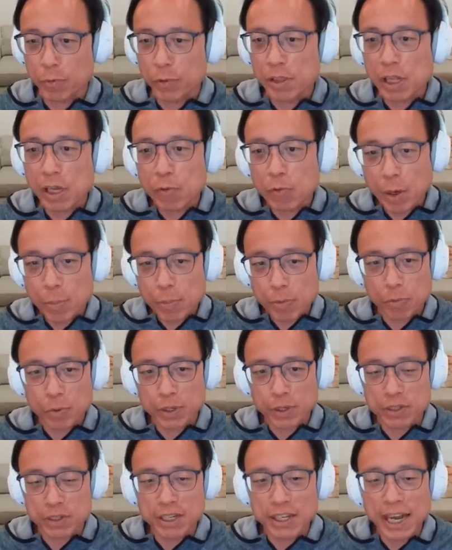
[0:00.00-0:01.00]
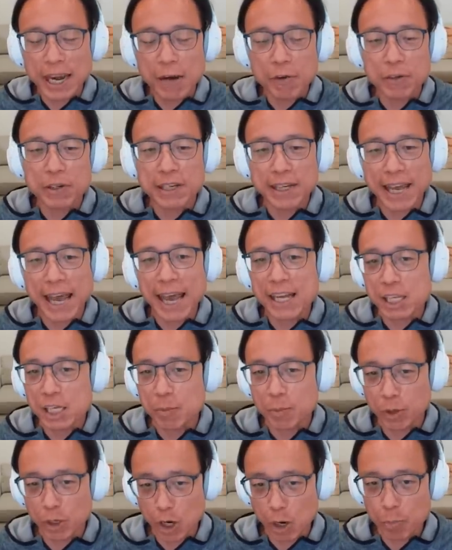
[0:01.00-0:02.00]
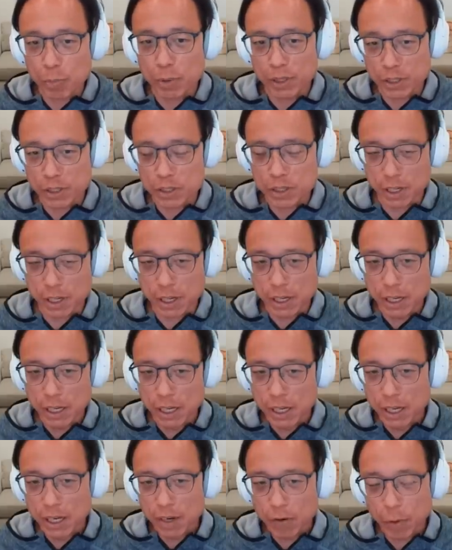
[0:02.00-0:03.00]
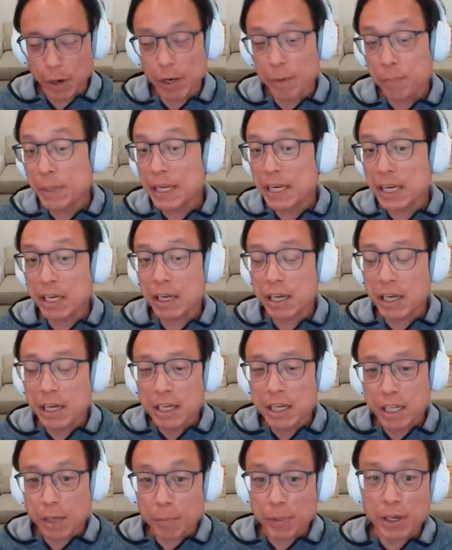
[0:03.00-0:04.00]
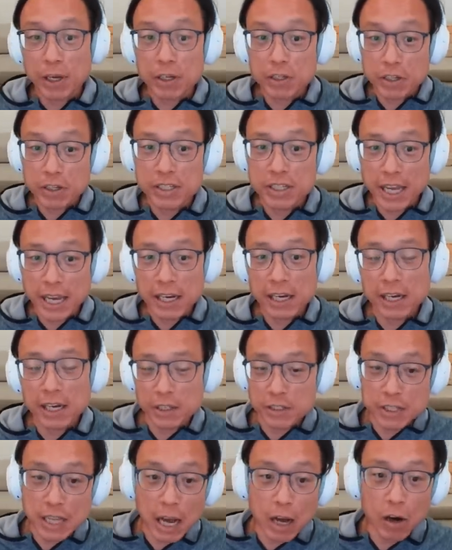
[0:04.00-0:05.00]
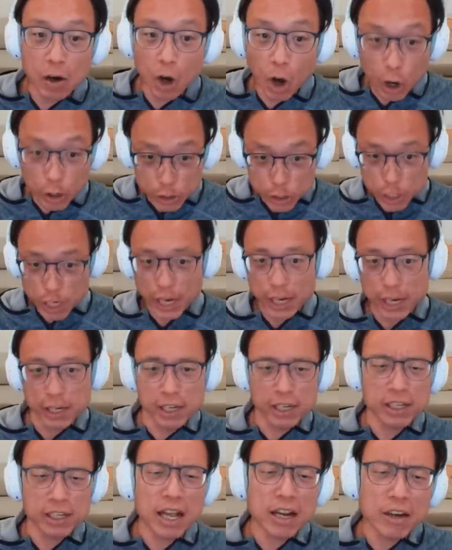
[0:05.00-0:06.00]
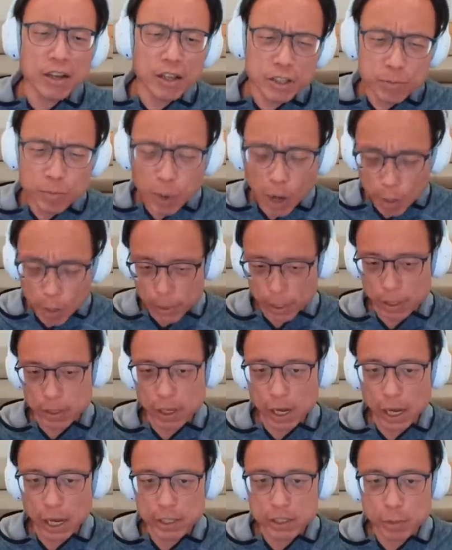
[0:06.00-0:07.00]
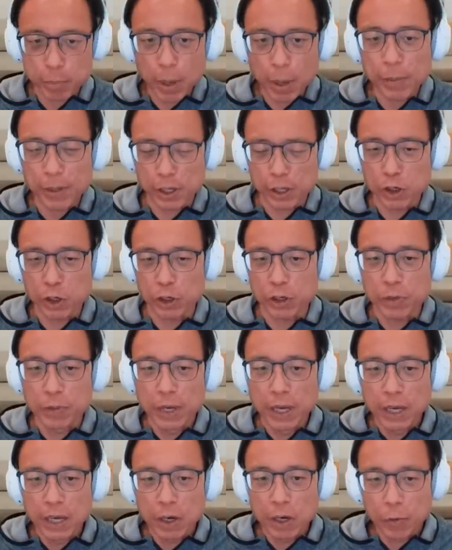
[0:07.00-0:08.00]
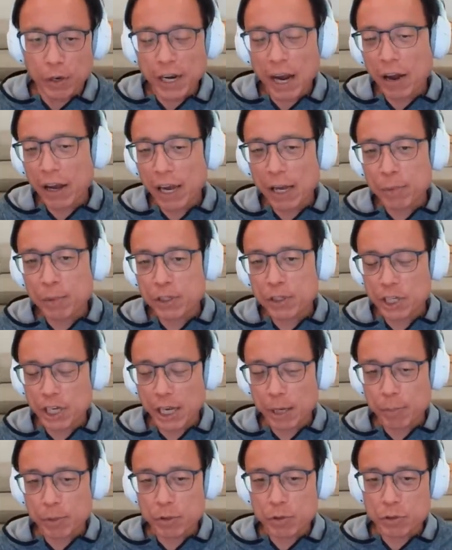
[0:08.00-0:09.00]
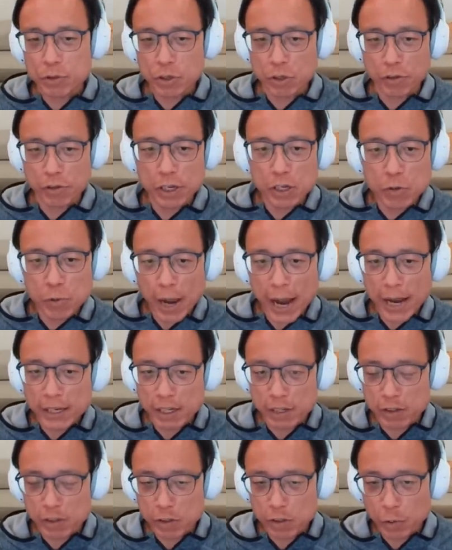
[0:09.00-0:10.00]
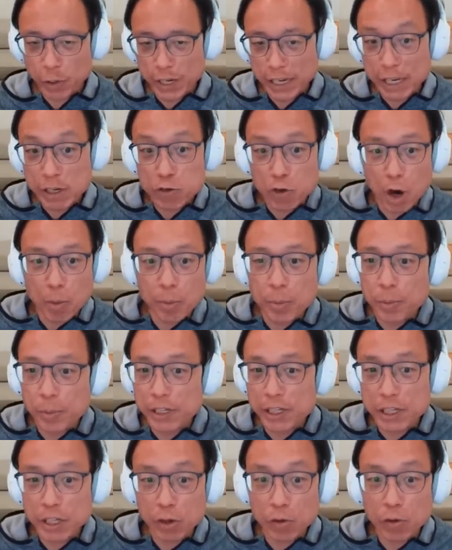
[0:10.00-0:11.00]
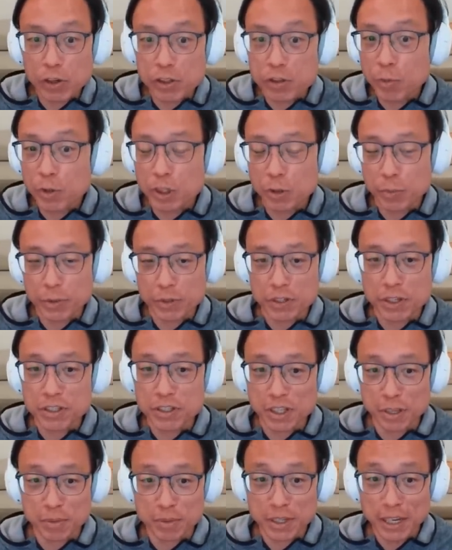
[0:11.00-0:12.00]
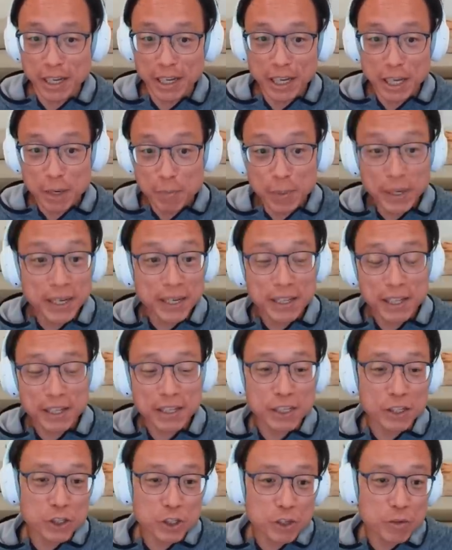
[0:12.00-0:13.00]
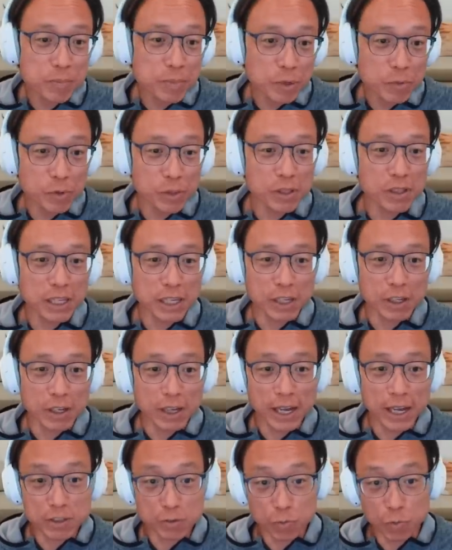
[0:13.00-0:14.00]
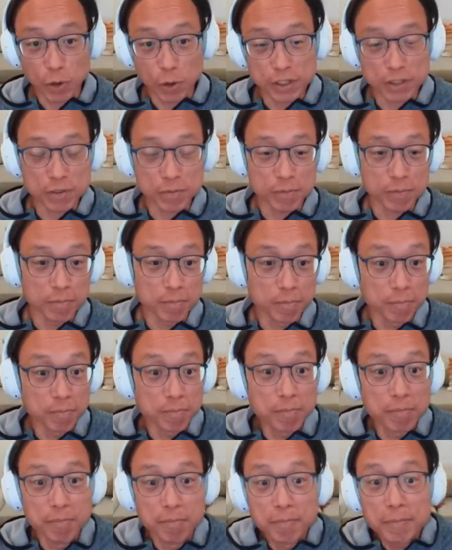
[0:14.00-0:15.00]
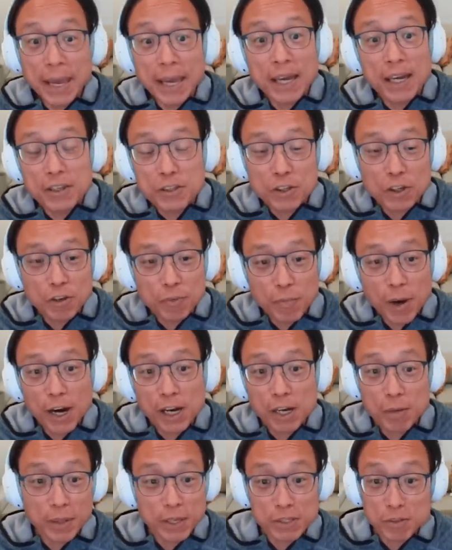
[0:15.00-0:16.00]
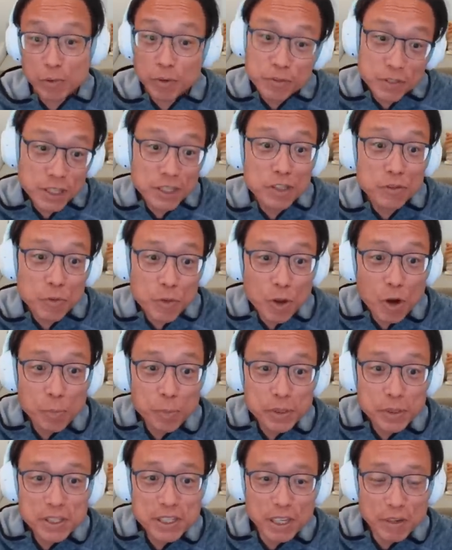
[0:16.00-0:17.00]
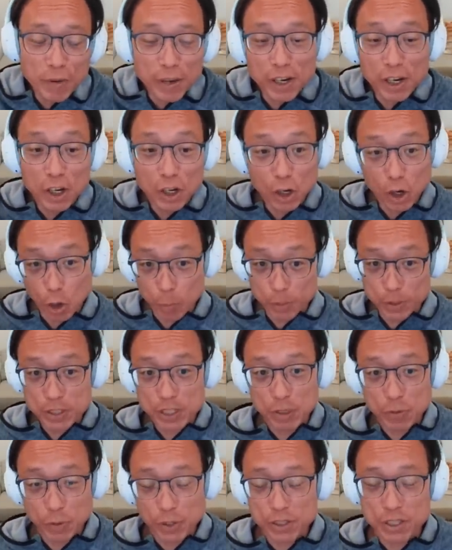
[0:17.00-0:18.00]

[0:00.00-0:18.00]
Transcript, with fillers: We think Web three is inherently anti-monopolistic, right? Meaning that because our data is now on chain and now it's public, uh, it's a public good. We're now able to able to sort of interact and create interoperability across multiple systems meaning that there shouldn't be one thing as one mega sort of marketplace. We've seen this with OpenSea, right? OpenSea right.